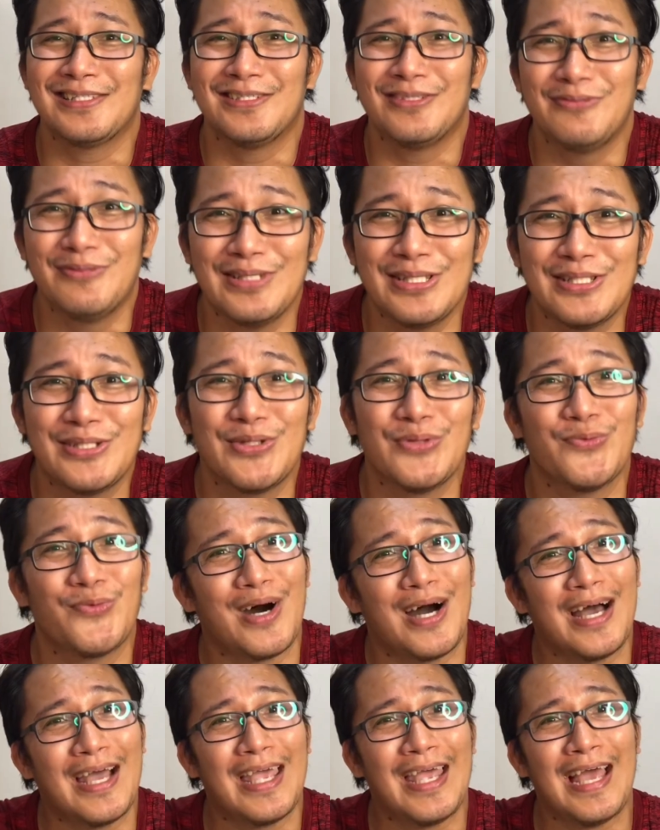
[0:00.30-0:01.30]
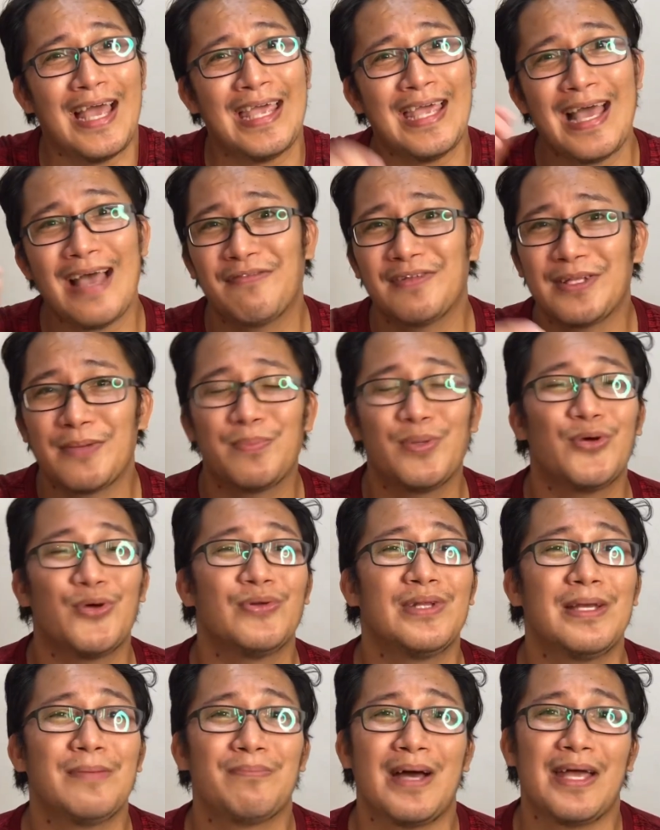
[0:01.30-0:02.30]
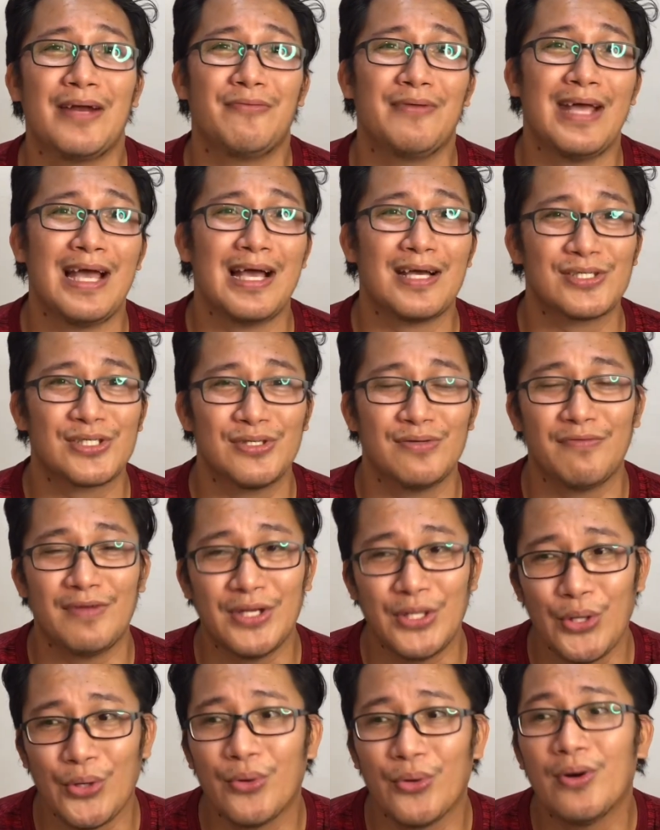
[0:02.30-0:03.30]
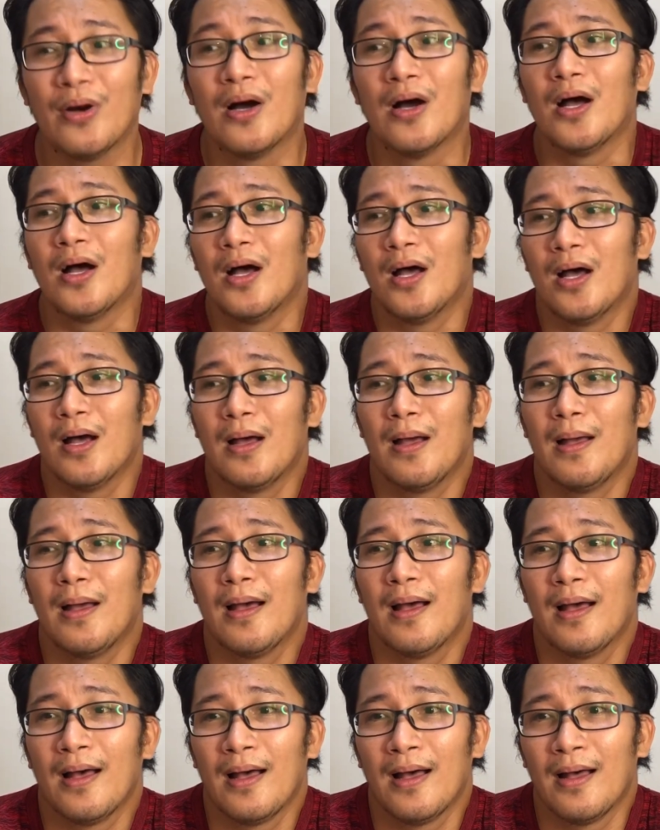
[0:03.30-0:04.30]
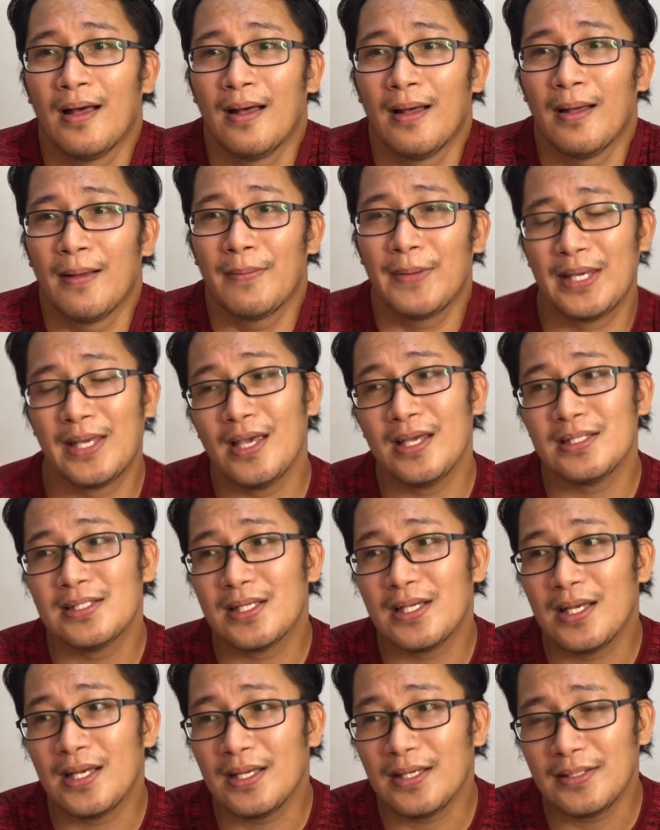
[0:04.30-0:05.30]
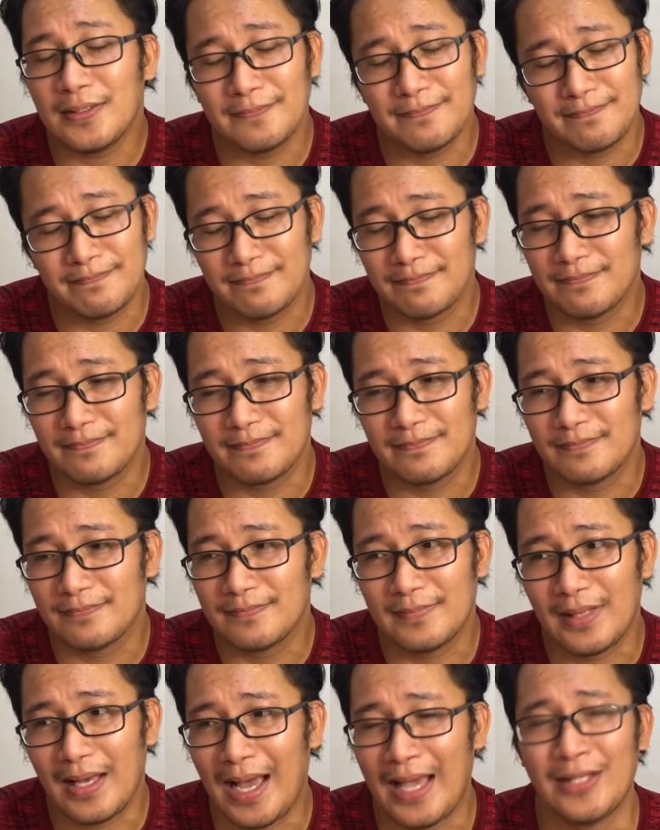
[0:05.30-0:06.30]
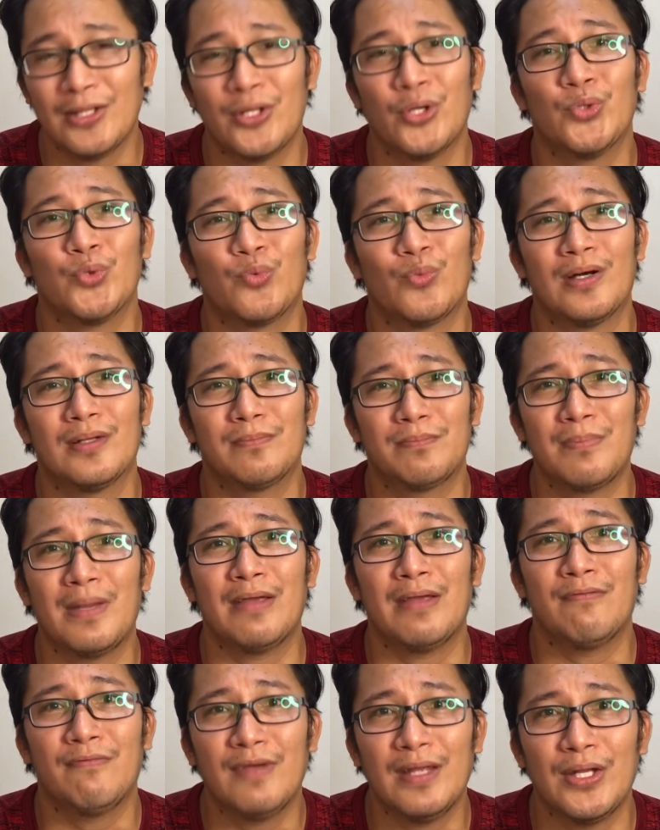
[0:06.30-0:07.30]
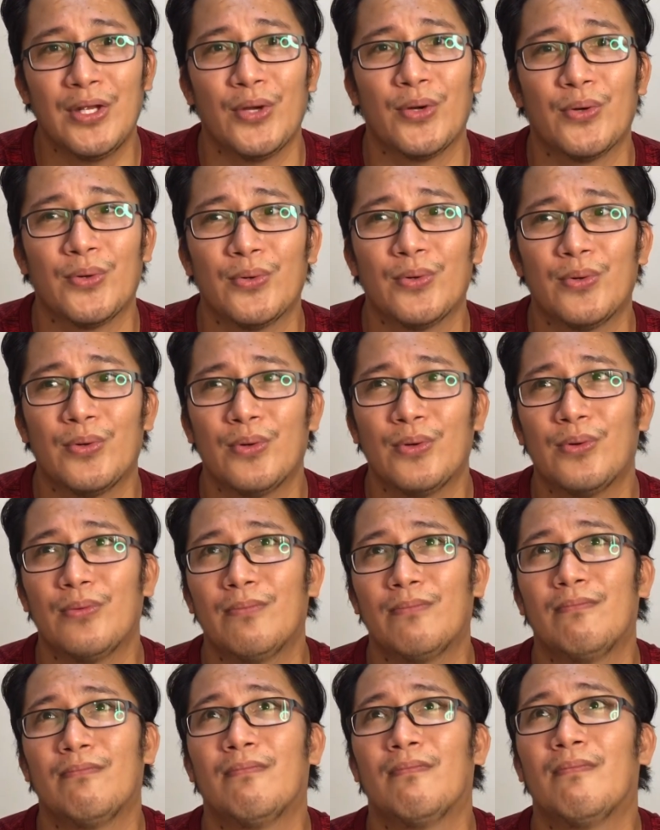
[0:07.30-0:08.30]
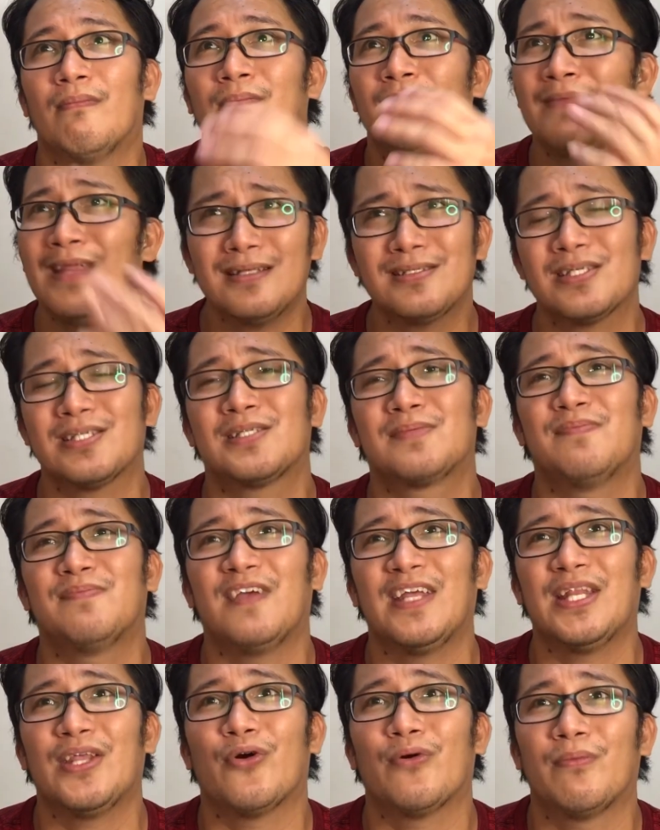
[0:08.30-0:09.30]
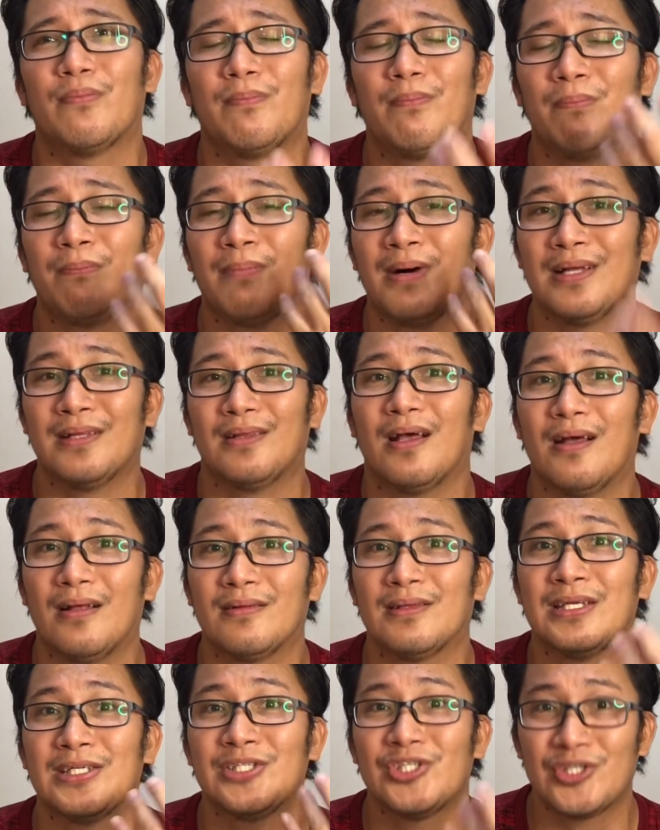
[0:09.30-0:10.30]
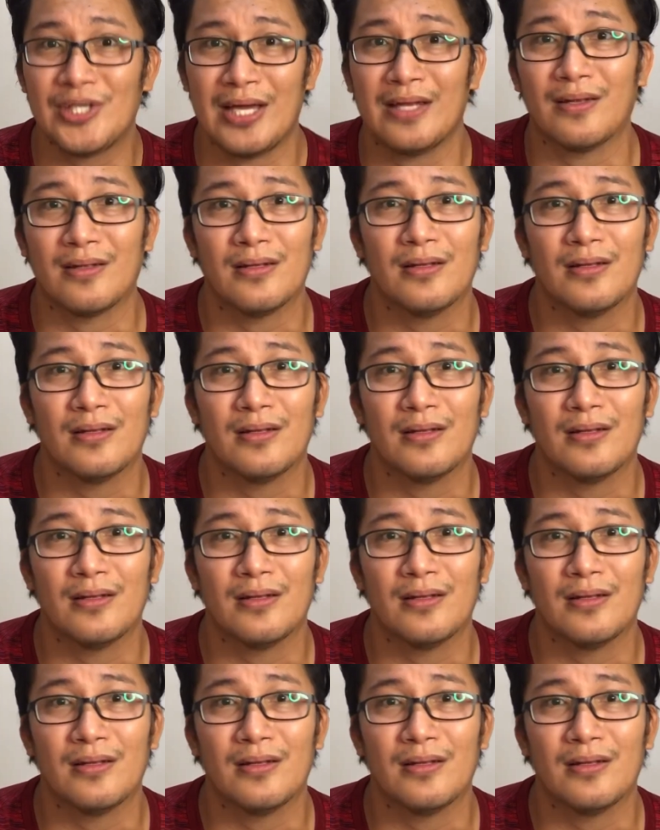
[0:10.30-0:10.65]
the reason why I haven't uploaded my reaction video, because I don't want my video, not just video, but the channel.